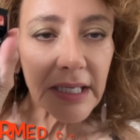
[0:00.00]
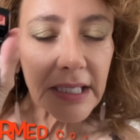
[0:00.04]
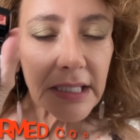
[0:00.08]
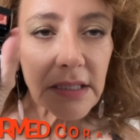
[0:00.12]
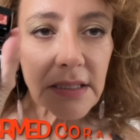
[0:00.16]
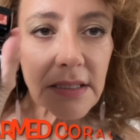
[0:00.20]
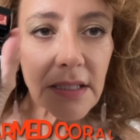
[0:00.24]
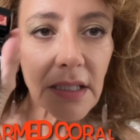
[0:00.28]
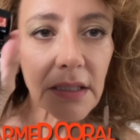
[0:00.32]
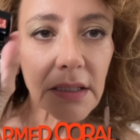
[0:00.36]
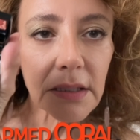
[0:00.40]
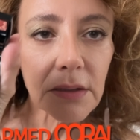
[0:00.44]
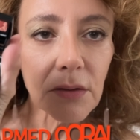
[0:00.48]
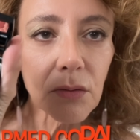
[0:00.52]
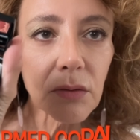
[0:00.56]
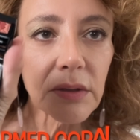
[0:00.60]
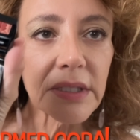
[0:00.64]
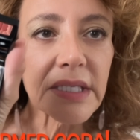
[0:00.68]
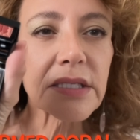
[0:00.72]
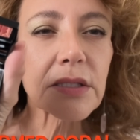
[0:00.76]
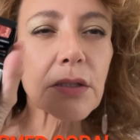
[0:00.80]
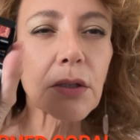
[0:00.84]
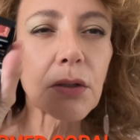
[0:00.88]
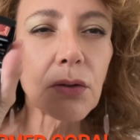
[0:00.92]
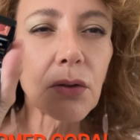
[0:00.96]
is in all its
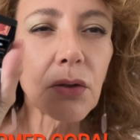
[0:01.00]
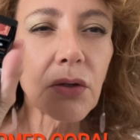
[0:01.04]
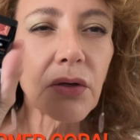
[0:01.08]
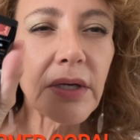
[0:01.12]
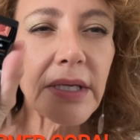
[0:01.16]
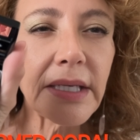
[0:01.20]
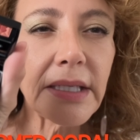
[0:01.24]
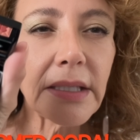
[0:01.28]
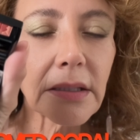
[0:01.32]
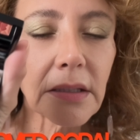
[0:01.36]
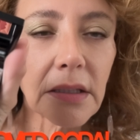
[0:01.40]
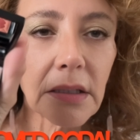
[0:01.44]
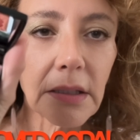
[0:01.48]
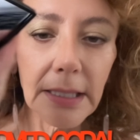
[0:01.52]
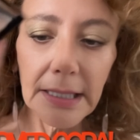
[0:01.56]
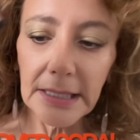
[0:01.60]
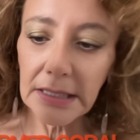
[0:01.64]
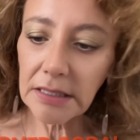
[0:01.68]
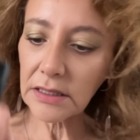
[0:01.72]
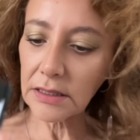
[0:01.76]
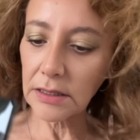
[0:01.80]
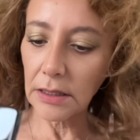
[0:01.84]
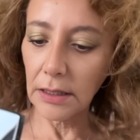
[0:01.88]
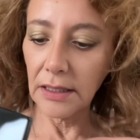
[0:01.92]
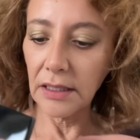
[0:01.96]
glory.
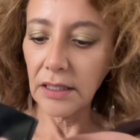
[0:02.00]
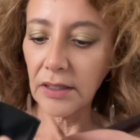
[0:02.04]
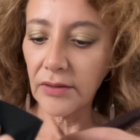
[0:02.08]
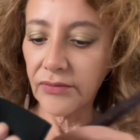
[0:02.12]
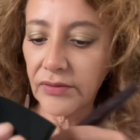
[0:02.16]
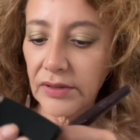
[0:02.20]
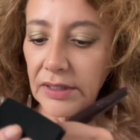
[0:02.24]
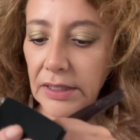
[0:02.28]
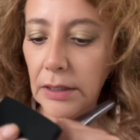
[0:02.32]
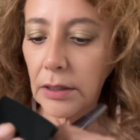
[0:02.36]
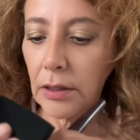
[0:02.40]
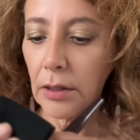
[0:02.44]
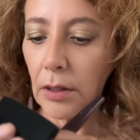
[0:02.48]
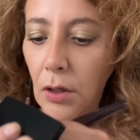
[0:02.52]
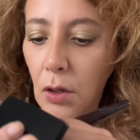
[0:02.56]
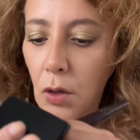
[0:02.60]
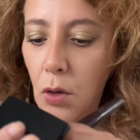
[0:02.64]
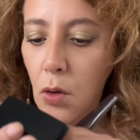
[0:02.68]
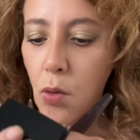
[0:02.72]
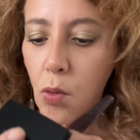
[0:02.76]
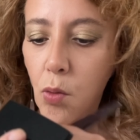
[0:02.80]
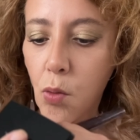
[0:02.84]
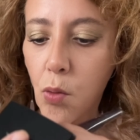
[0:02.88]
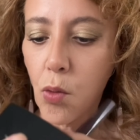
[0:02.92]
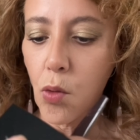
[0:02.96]
It's a lovely
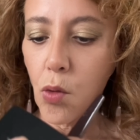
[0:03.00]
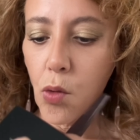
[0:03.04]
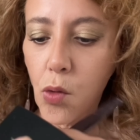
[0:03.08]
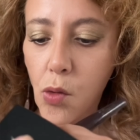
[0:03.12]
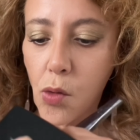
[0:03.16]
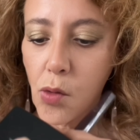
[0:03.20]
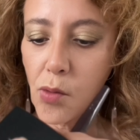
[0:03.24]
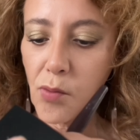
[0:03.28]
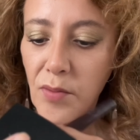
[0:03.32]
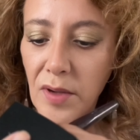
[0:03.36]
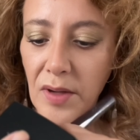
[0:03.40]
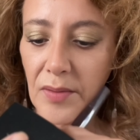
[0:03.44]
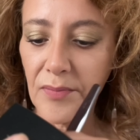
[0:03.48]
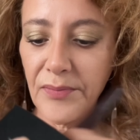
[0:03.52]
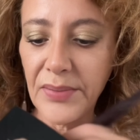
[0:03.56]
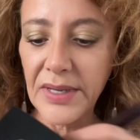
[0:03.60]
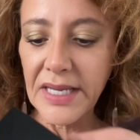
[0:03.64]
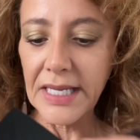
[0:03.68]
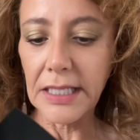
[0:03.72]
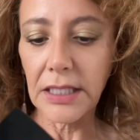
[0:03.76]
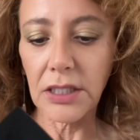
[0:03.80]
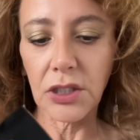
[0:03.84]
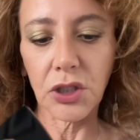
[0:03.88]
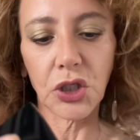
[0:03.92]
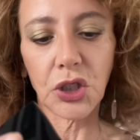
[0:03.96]
warm
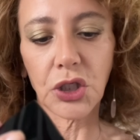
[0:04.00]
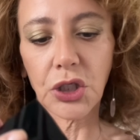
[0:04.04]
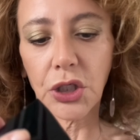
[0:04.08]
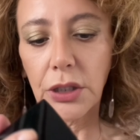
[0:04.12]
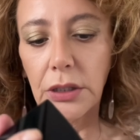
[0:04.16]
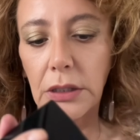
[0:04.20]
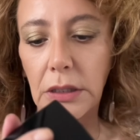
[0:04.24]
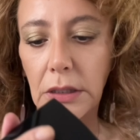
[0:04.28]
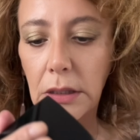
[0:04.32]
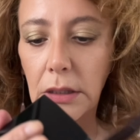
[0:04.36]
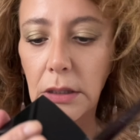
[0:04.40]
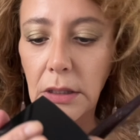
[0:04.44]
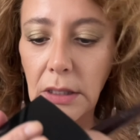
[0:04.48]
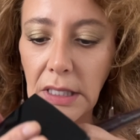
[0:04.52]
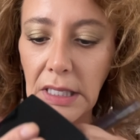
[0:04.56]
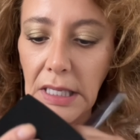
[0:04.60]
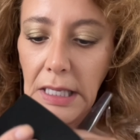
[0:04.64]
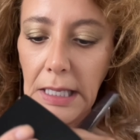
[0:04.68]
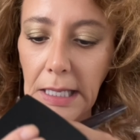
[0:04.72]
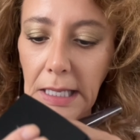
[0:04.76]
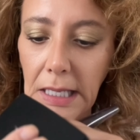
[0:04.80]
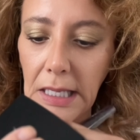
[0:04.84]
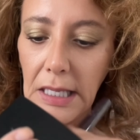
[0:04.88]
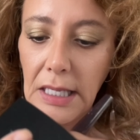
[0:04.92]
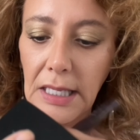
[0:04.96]
peach.
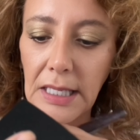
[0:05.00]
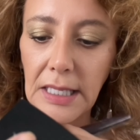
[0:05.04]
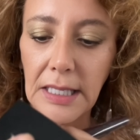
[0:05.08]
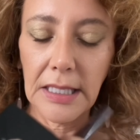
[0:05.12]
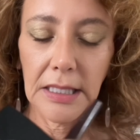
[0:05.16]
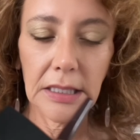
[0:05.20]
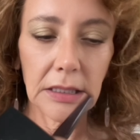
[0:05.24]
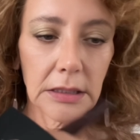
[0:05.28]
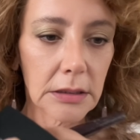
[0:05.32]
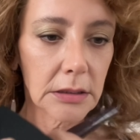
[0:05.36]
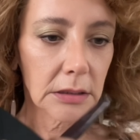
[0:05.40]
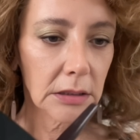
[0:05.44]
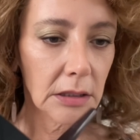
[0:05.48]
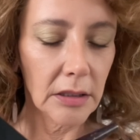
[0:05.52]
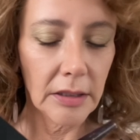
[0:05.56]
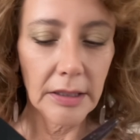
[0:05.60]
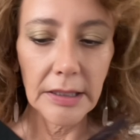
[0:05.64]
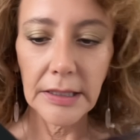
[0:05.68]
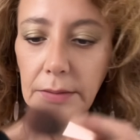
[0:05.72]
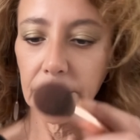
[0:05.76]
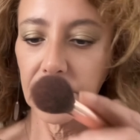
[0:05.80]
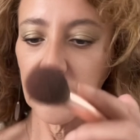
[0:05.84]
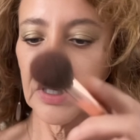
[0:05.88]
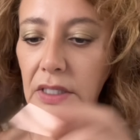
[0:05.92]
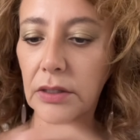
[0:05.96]
And I
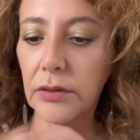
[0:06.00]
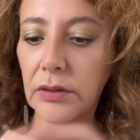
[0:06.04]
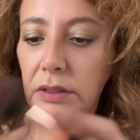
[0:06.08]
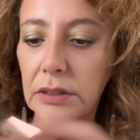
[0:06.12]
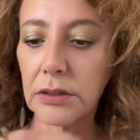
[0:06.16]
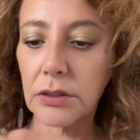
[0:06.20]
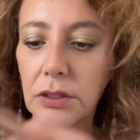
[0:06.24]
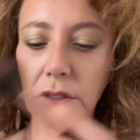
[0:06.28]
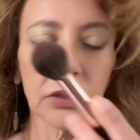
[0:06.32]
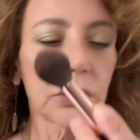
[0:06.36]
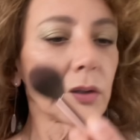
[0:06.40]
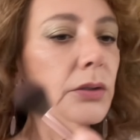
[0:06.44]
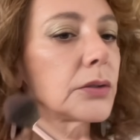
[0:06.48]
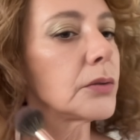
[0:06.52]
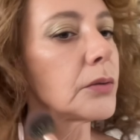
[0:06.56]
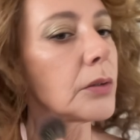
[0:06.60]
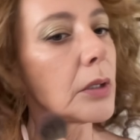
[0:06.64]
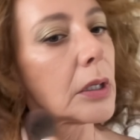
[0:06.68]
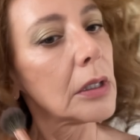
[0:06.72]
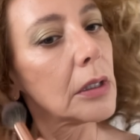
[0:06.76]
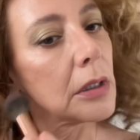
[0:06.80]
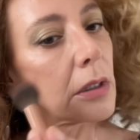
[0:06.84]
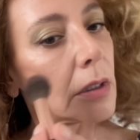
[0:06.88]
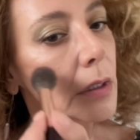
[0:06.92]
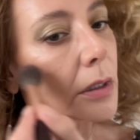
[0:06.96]
am going to
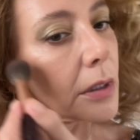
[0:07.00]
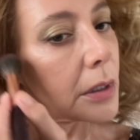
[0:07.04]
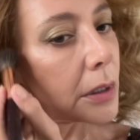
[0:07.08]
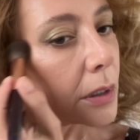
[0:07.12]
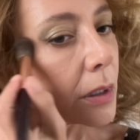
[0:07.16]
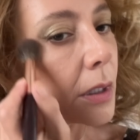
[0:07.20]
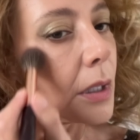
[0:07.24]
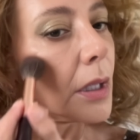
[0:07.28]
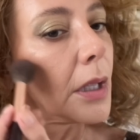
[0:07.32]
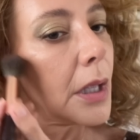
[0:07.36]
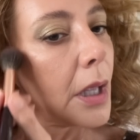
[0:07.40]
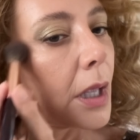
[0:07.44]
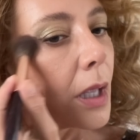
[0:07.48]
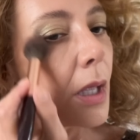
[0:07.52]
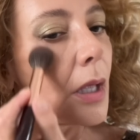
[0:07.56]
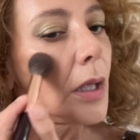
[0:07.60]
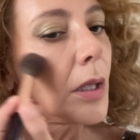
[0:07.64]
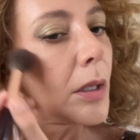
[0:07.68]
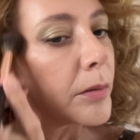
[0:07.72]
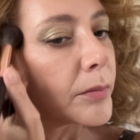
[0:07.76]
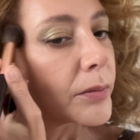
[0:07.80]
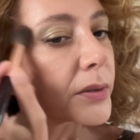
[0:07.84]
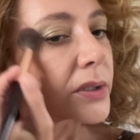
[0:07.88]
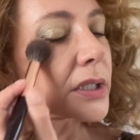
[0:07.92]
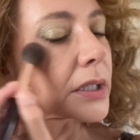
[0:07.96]

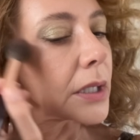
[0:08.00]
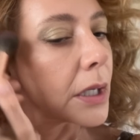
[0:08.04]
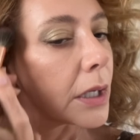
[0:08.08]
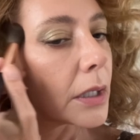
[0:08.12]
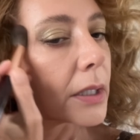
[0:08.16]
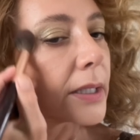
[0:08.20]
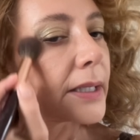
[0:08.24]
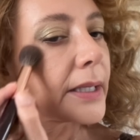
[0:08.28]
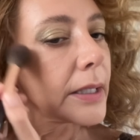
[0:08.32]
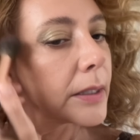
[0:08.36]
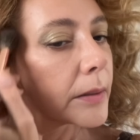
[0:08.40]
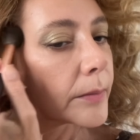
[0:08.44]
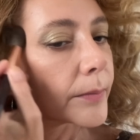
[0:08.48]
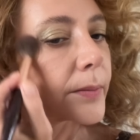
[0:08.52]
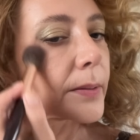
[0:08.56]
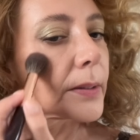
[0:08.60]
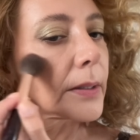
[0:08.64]
put it high up,